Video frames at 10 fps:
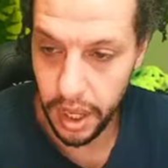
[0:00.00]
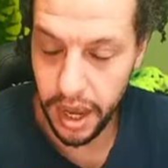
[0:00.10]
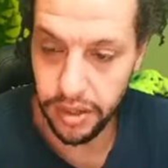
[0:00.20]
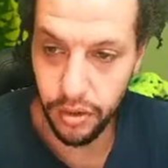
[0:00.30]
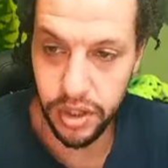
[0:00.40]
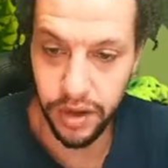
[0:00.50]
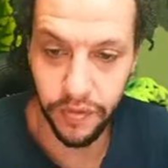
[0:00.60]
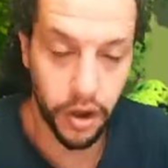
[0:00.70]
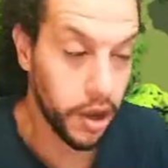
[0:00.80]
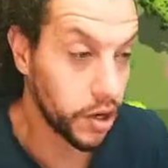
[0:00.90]
Yeah, so it's
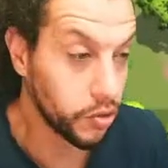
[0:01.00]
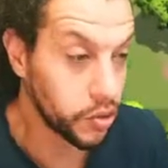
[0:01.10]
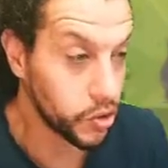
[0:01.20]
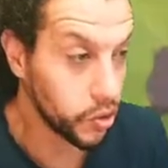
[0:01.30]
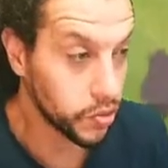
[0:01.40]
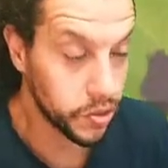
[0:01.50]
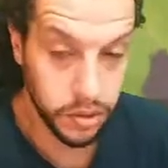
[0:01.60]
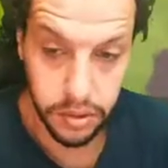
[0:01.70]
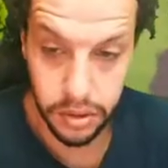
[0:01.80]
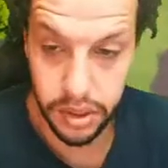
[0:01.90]
a fire, not
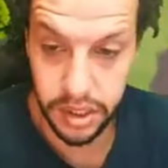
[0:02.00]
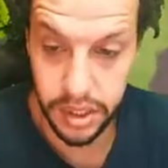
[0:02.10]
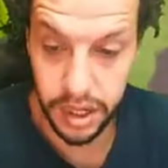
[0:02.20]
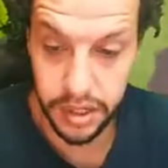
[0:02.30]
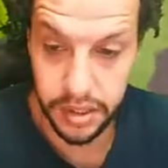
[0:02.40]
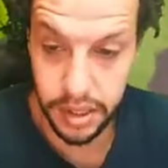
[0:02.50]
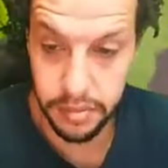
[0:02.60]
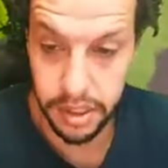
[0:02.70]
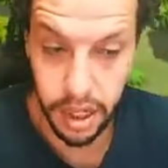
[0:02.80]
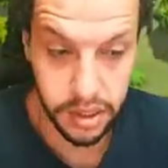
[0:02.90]
souls. It's exactly the
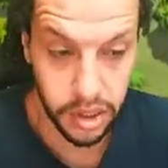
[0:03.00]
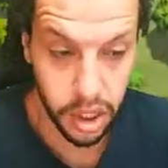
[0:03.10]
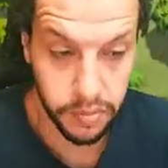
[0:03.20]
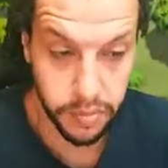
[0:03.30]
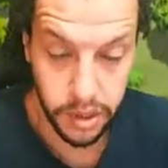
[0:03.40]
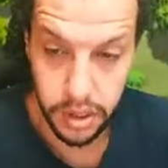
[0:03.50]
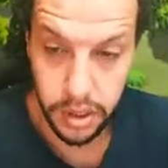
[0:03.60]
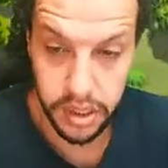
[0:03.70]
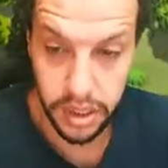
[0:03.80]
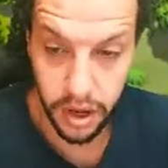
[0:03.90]
same as last time.
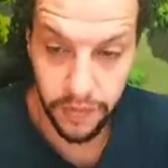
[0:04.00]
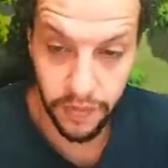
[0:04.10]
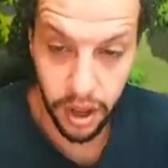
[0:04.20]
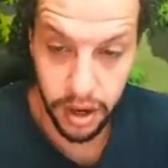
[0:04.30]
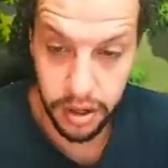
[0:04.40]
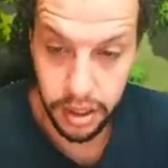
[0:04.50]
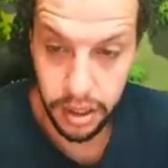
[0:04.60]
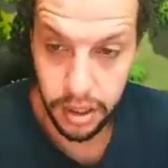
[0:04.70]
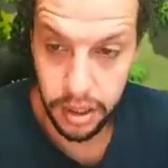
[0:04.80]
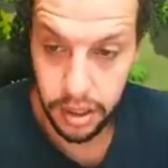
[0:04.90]
It's like fire
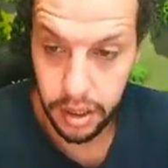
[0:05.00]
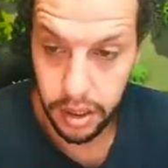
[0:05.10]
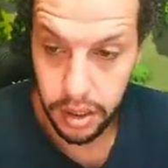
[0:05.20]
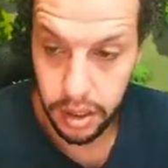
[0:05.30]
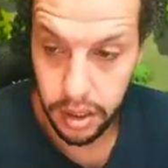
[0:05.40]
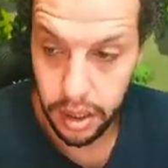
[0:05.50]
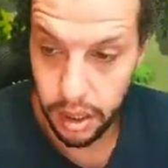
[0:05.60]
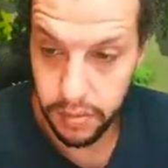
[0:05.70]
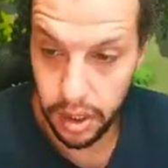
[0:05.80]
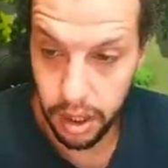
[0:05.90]

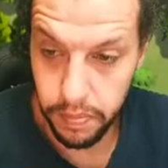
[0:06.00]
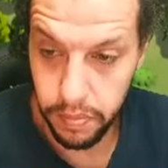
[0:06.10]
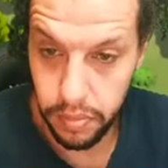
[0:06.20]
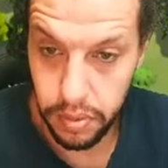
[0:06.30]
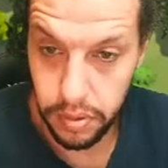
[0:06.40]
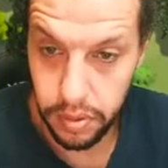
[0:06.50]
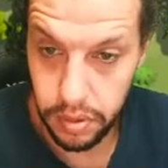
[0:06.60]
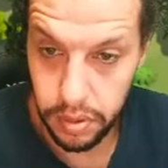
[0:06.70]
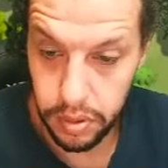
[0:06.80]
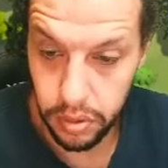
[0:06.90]
comes up
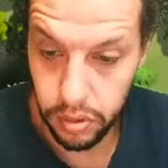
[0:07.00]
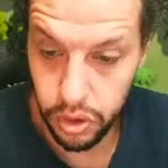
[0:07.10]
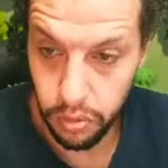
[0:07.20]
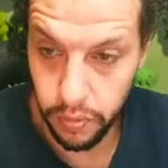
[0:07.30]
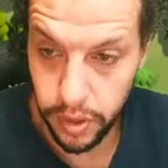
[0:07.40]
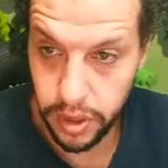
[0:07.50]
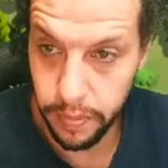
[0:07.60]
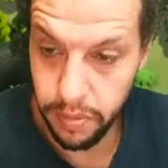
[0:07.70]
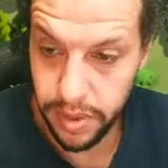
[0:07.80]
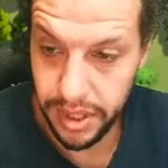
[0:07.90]
on the top of it.
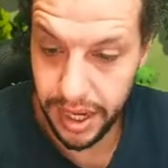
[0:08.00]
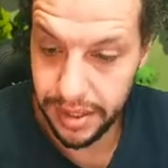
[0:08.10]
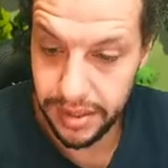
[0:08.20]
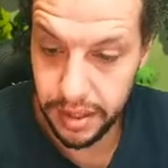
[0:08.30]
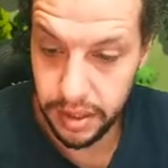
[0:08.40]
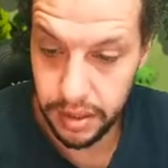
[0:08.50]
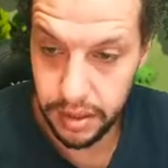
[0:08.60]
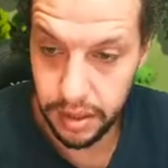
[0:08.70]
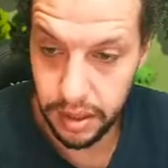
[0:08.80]
The problem is you can't see it.